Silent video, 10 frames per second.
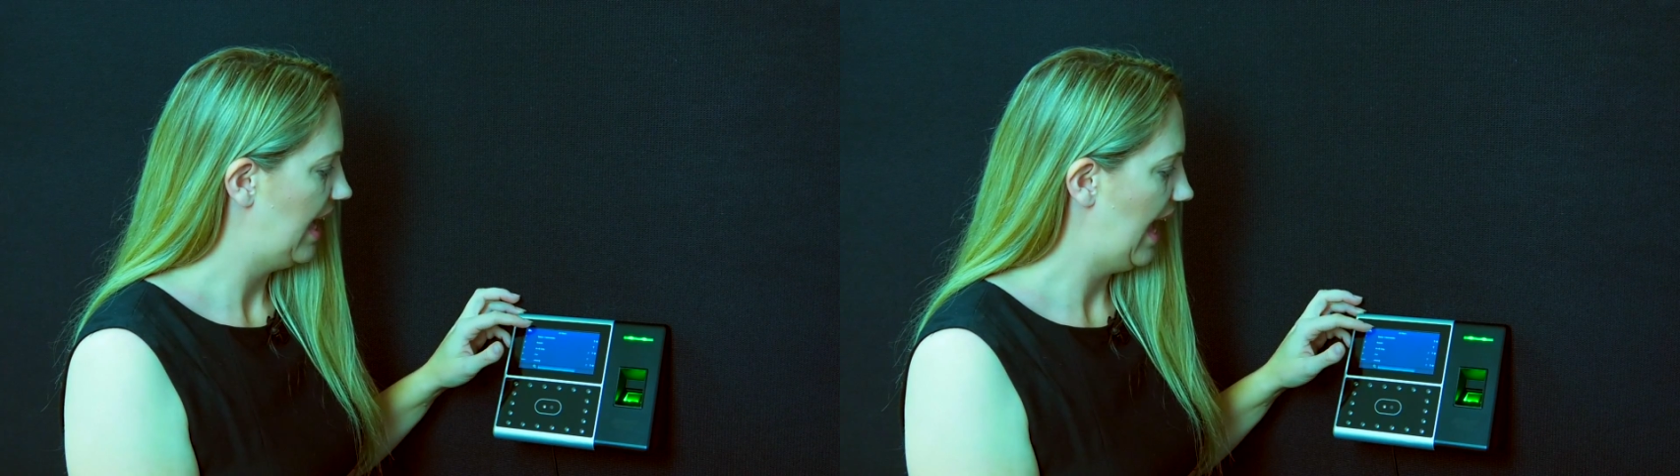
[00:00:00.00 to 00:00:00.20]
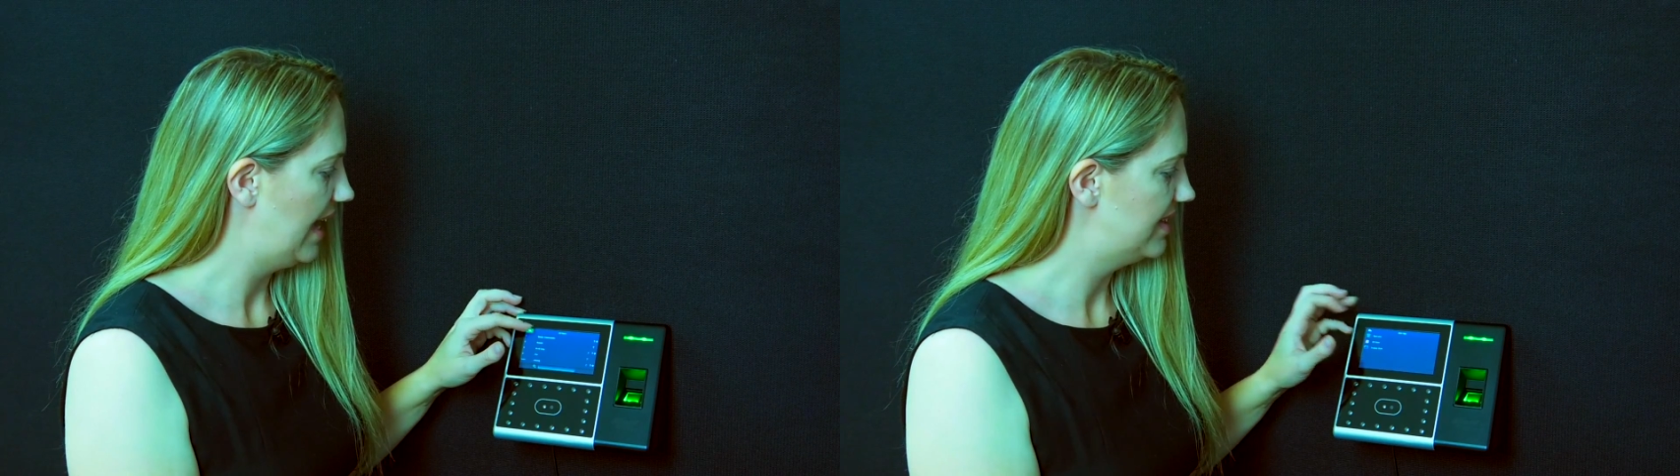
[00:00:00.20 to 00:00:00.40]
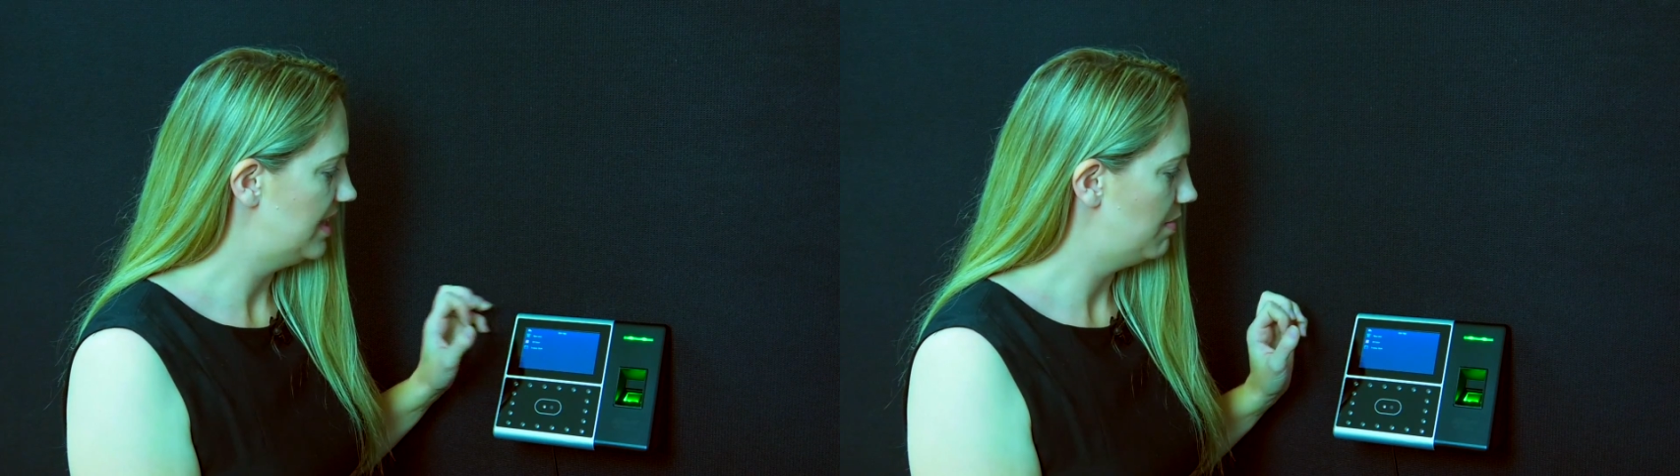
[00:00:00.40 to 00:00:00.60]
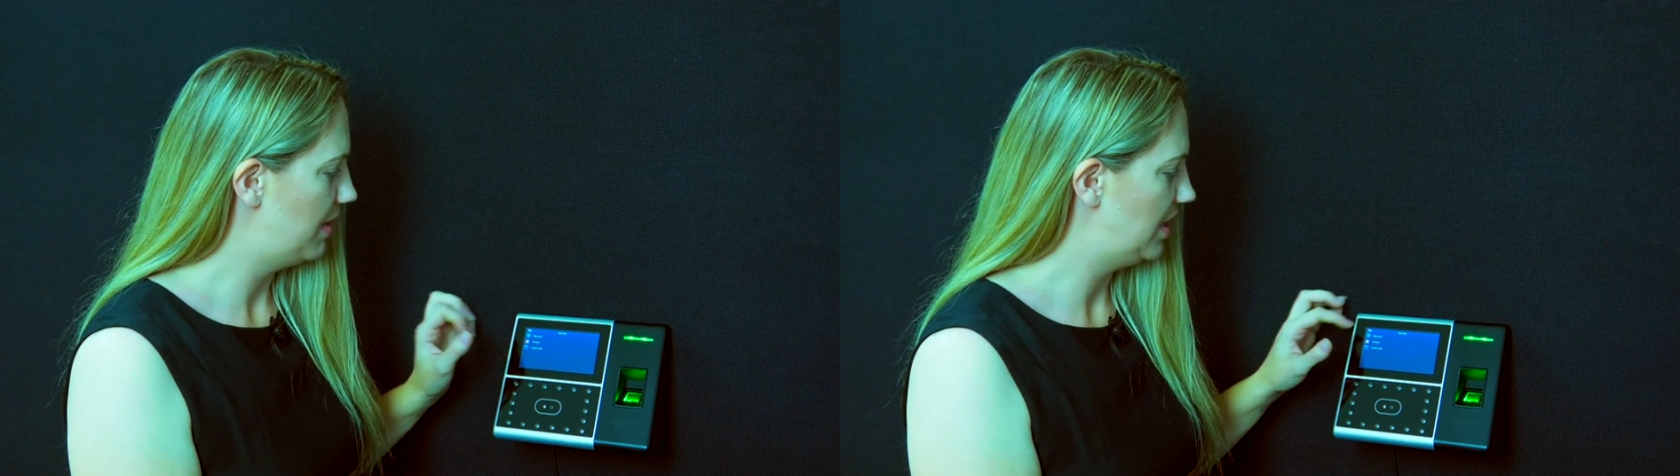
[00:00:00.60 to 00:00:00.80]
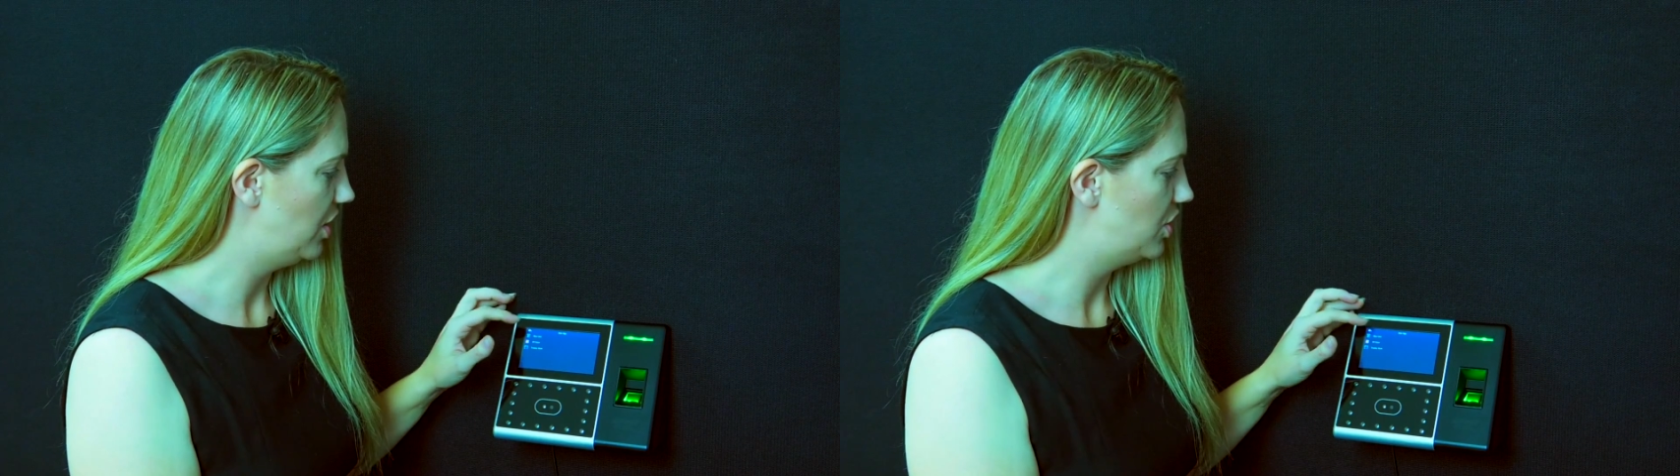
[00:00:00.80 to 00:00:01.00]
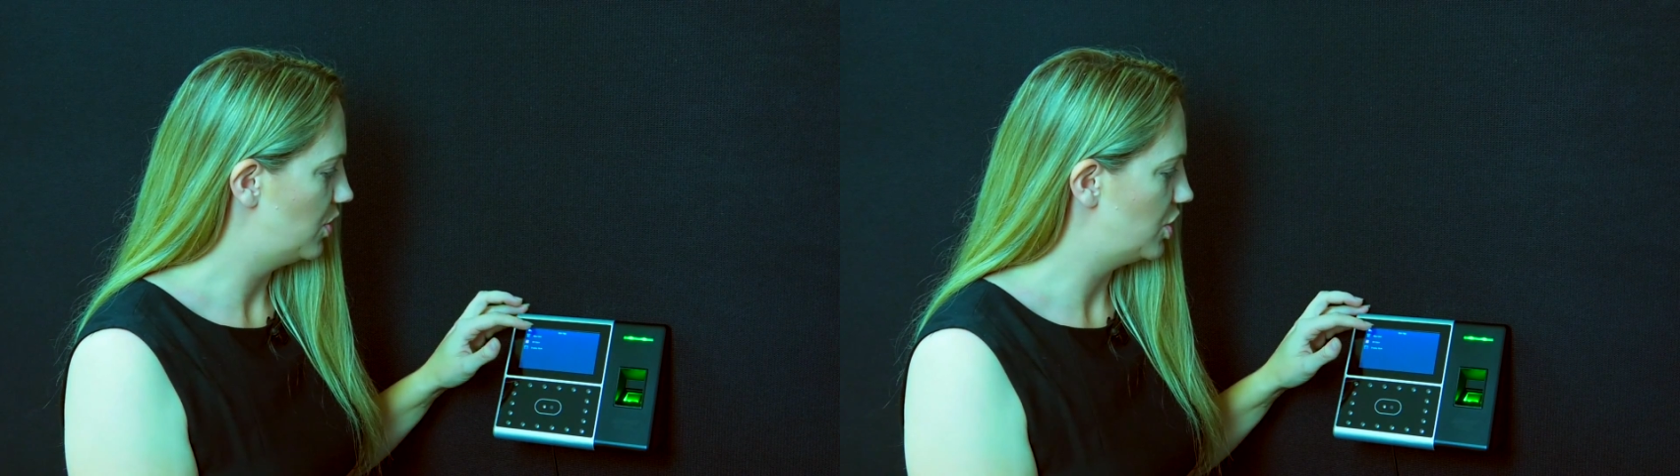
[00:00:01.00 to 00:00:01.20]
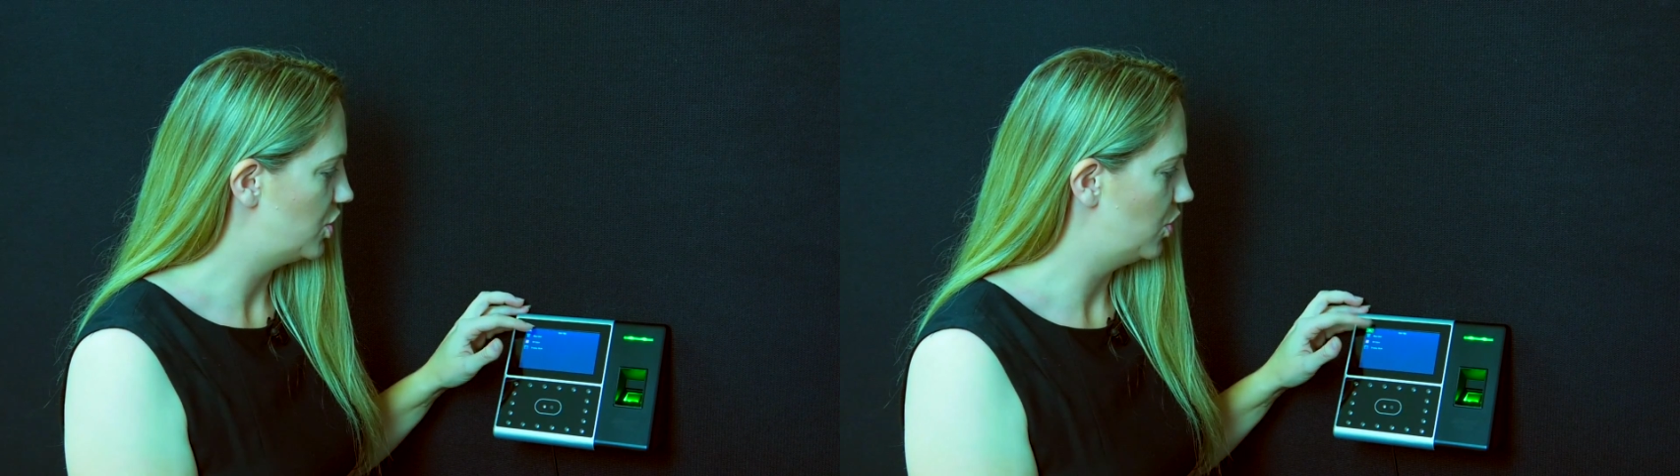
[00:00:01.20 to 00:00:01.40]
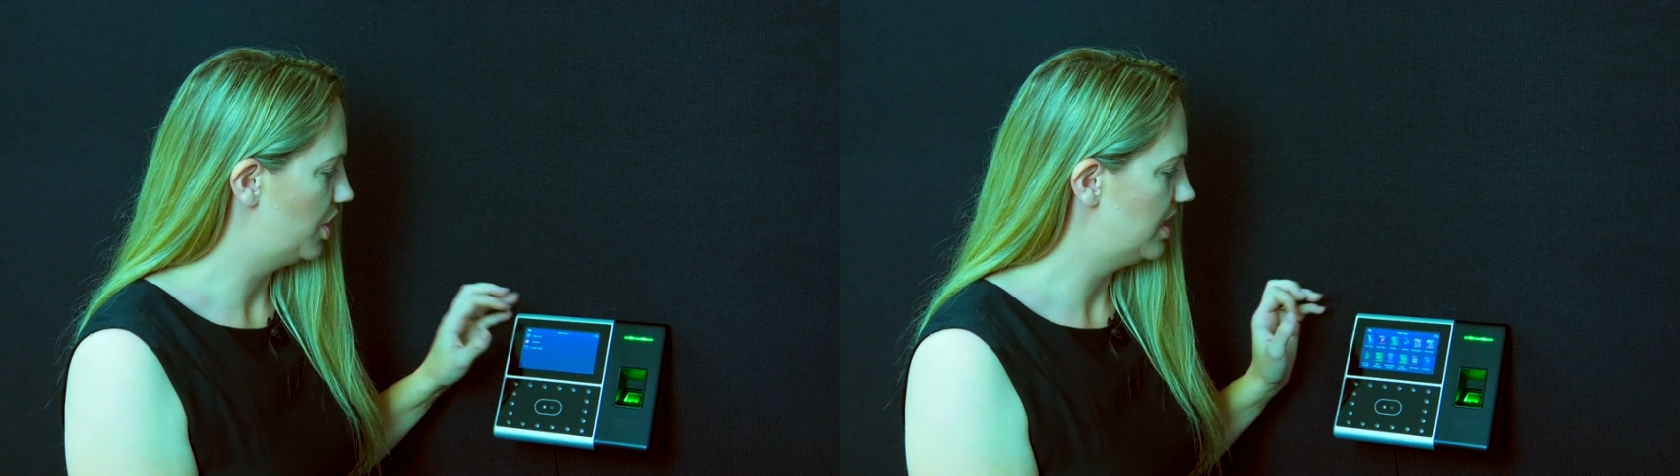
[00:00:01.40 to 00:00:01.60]
Exit the menu to
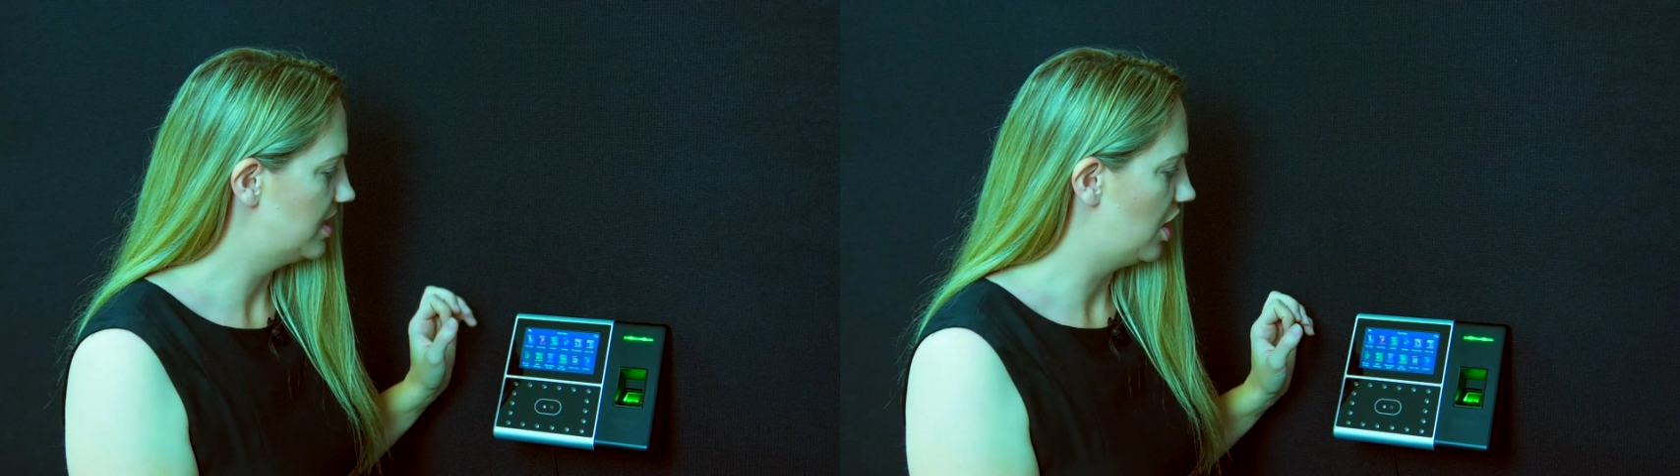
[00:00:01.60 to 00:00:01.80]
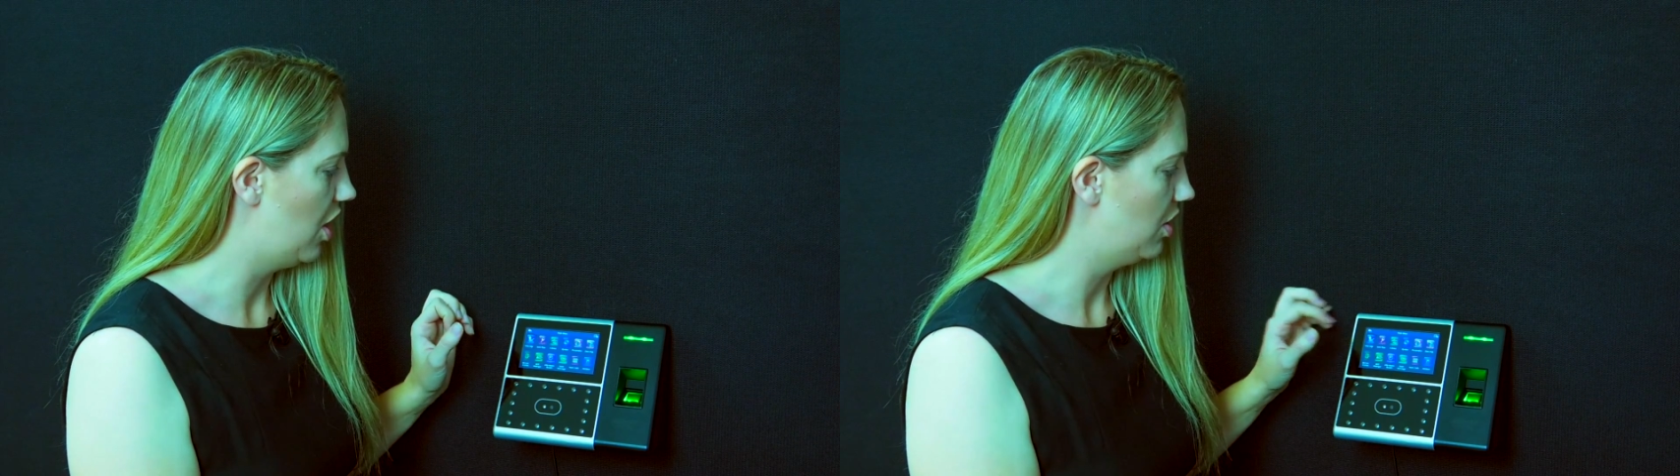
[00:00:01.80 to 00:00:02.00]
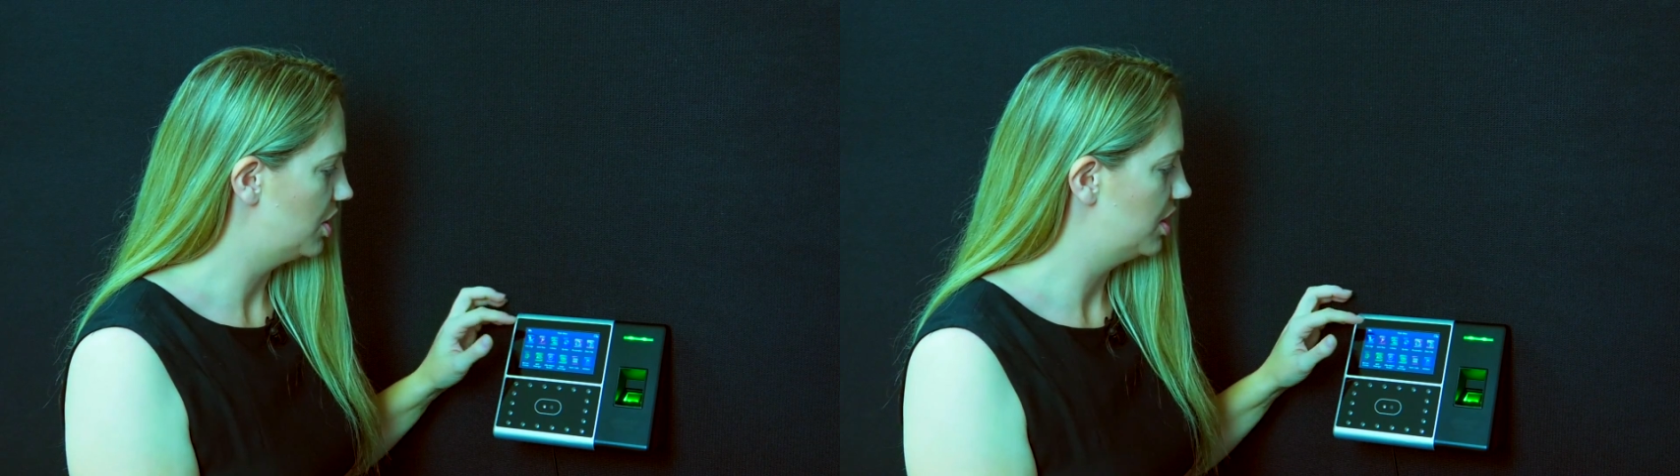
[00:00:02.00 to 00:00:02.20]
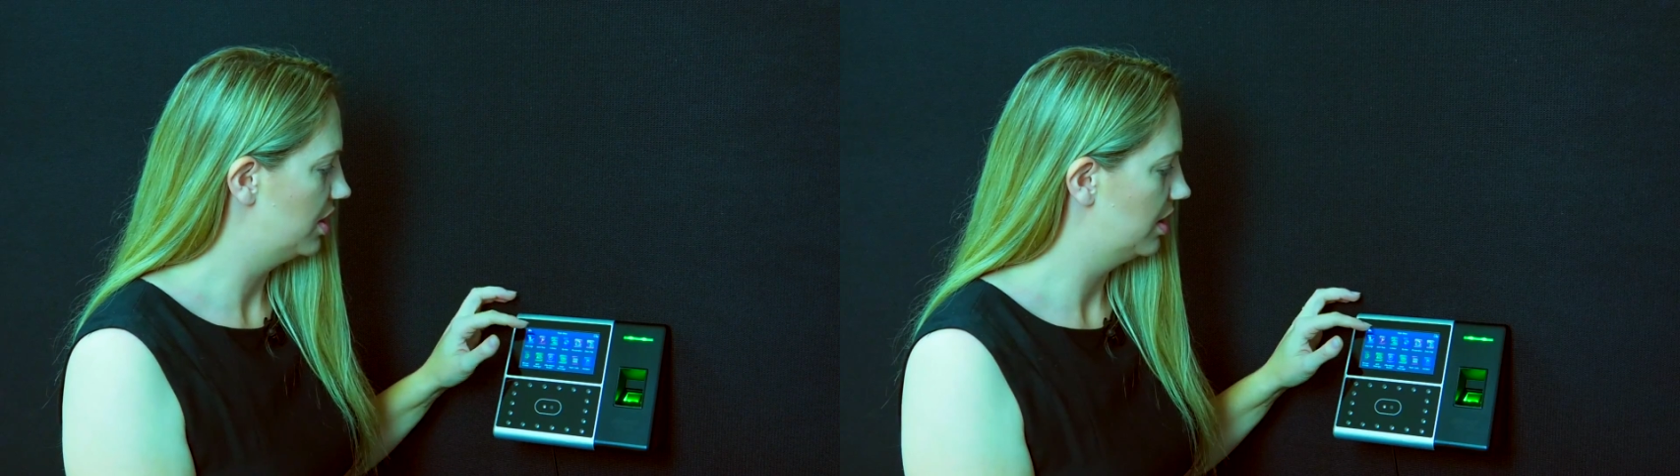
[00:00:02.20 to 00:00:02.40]
ensure that it's locked